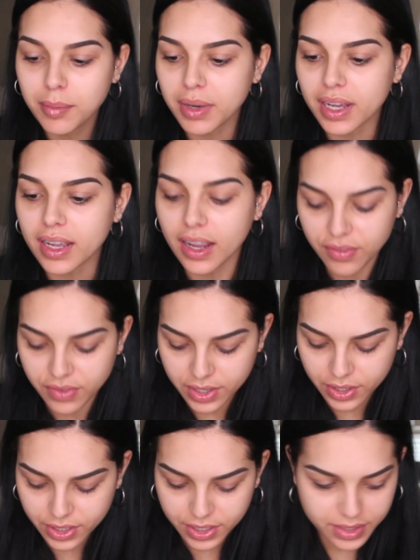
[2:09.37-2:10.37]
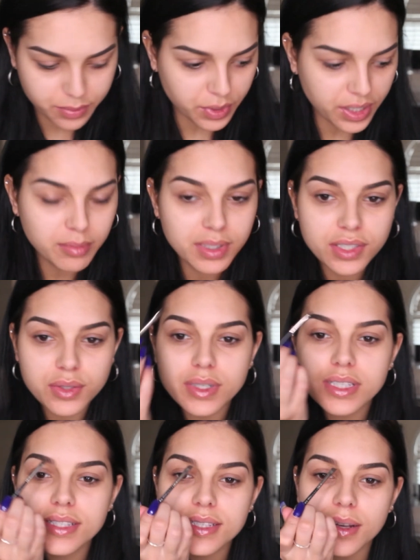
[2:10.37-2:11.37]
but I figured we're gonna be
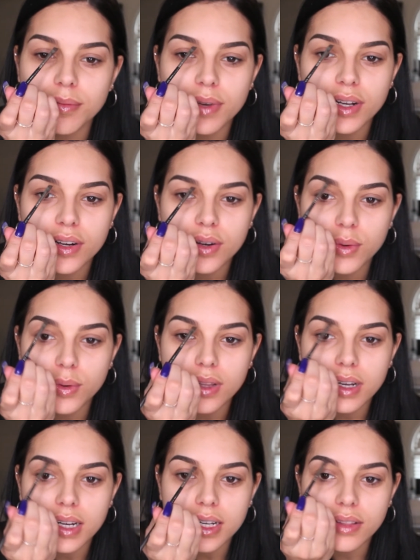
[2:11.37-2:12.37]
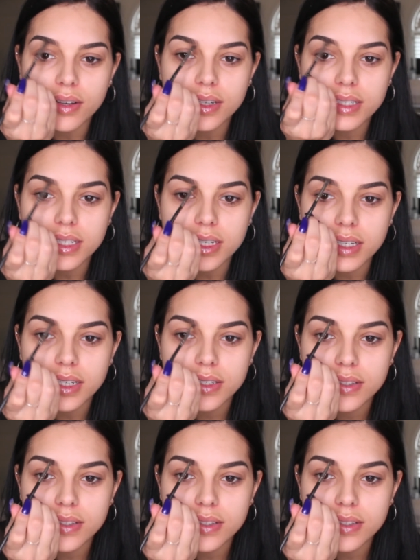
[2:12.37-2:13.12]
doing some cool eye look today,